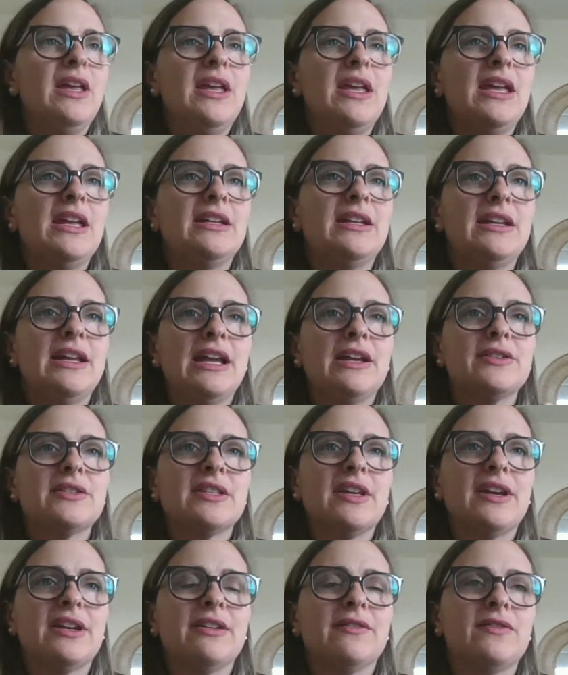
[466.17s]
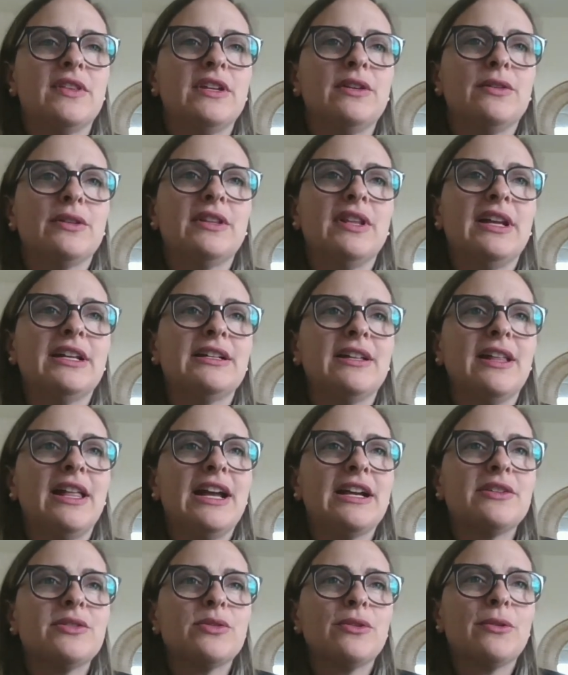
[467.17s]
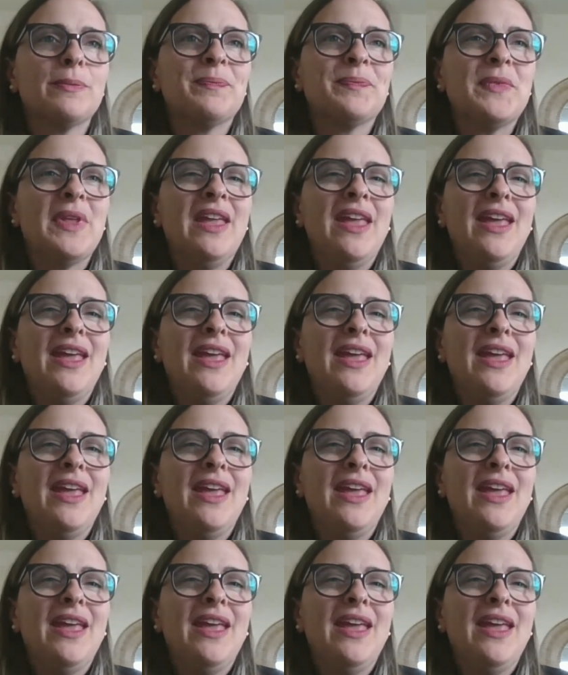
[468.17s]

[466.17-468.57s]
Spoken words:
in and outside of the online classroom.